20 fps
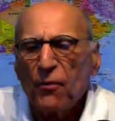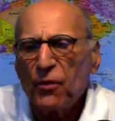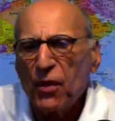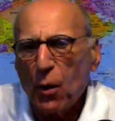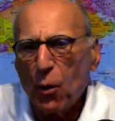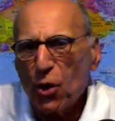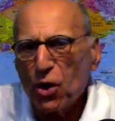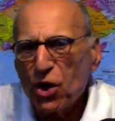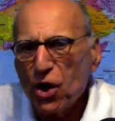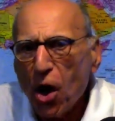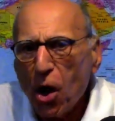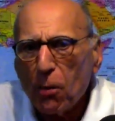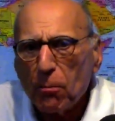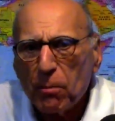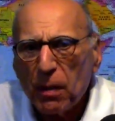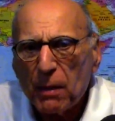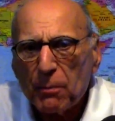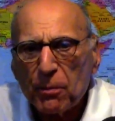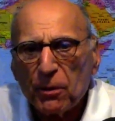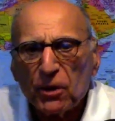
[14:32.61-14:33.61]
There were young
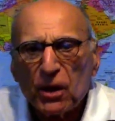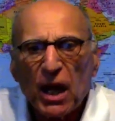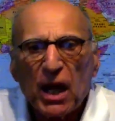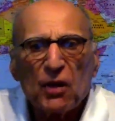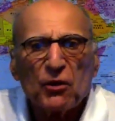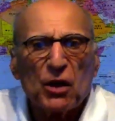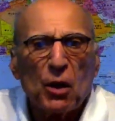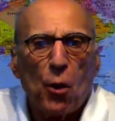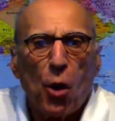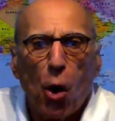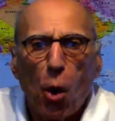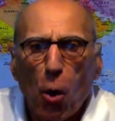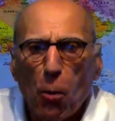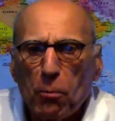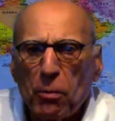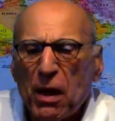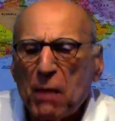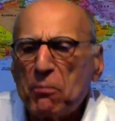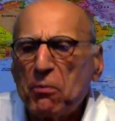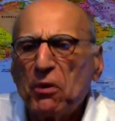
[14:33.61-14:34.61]
people there. There were old
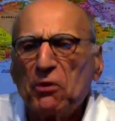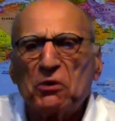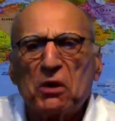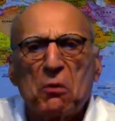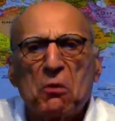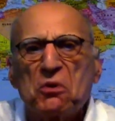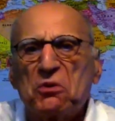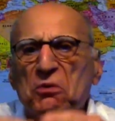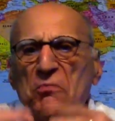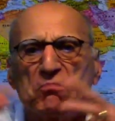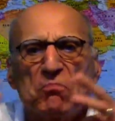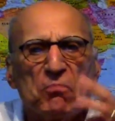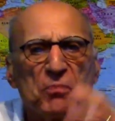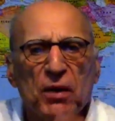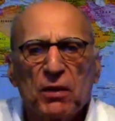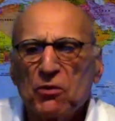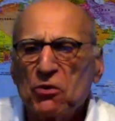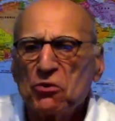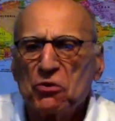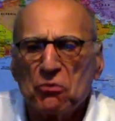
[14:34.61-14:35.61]
people. There was
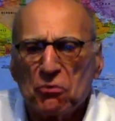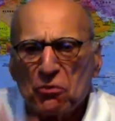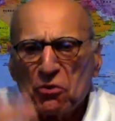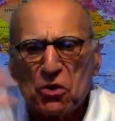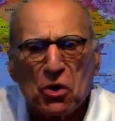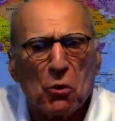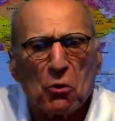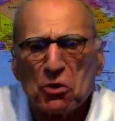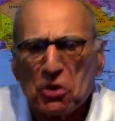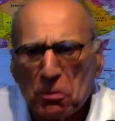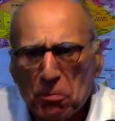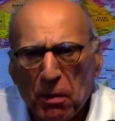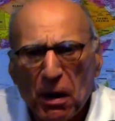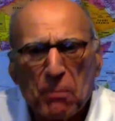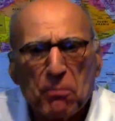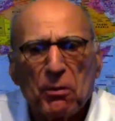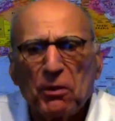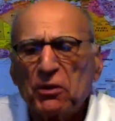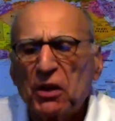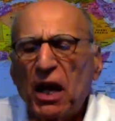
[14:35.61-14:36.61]
Jewish
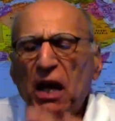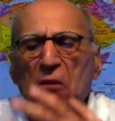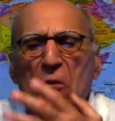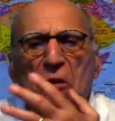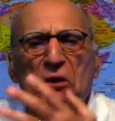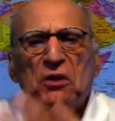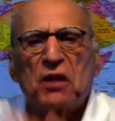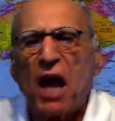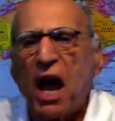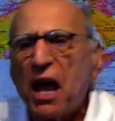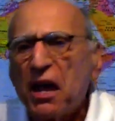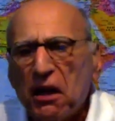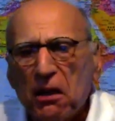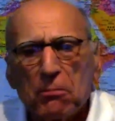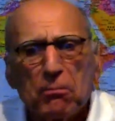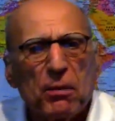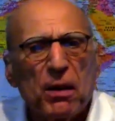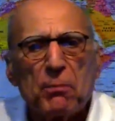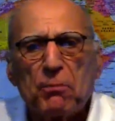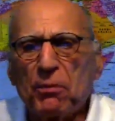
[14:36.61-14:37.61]
people there. There were
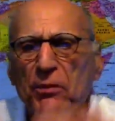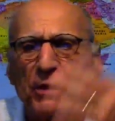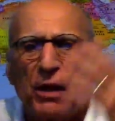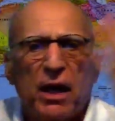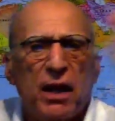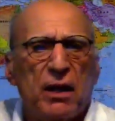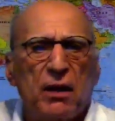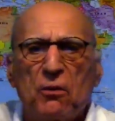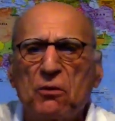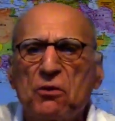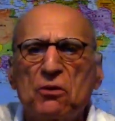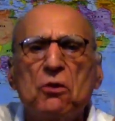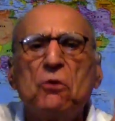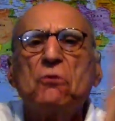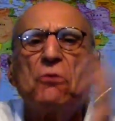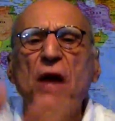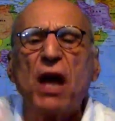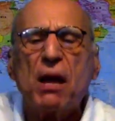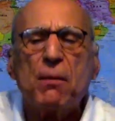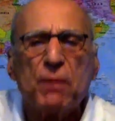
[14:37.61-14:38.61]
Italian people there. There were,
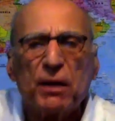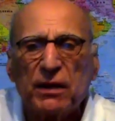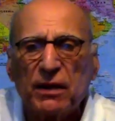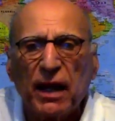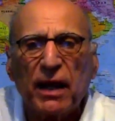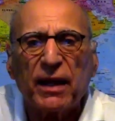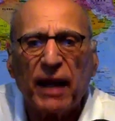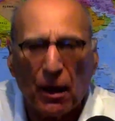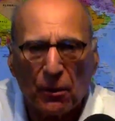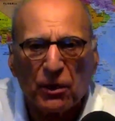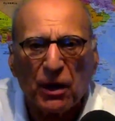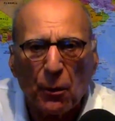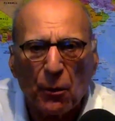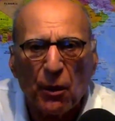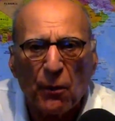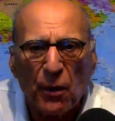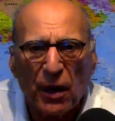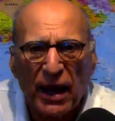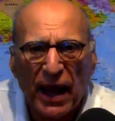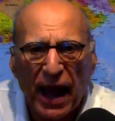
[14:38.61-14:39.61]
you name it,
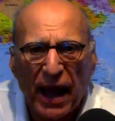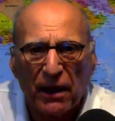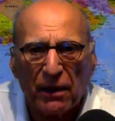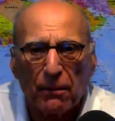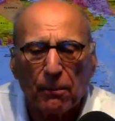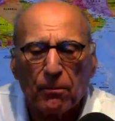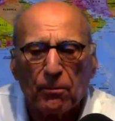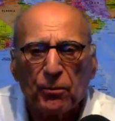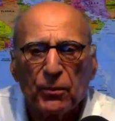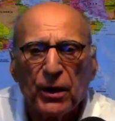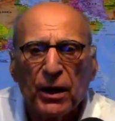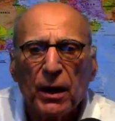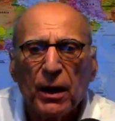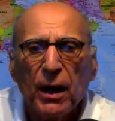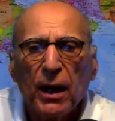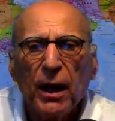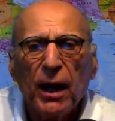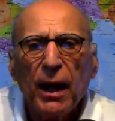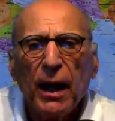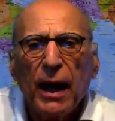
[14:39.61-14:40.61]
we had them.
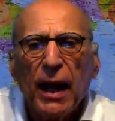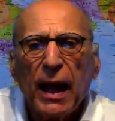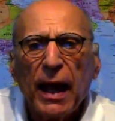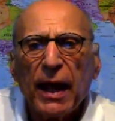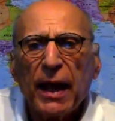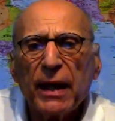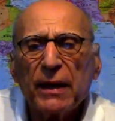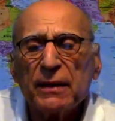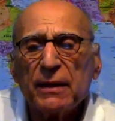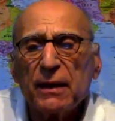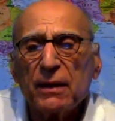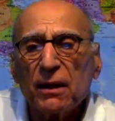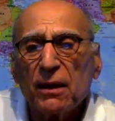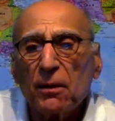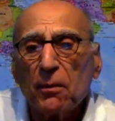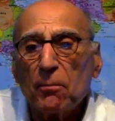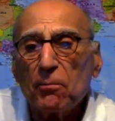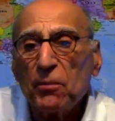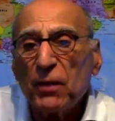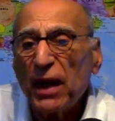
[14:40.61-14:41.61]

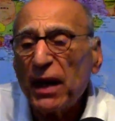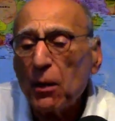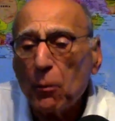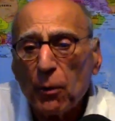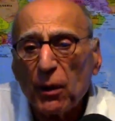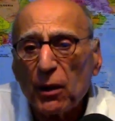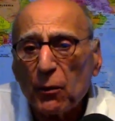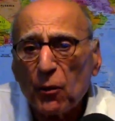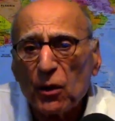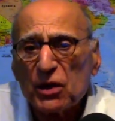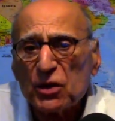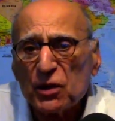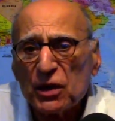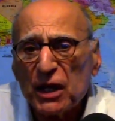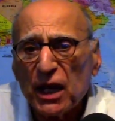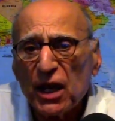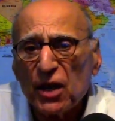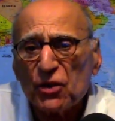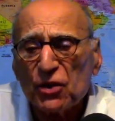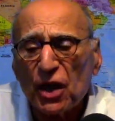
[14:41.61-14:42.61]
But it wasn't
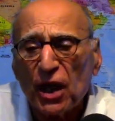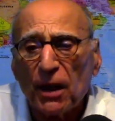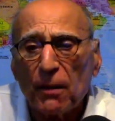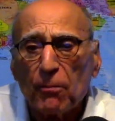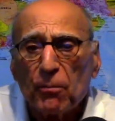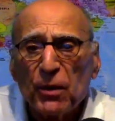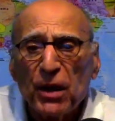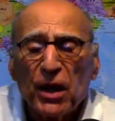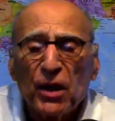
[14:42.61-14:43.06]
easy.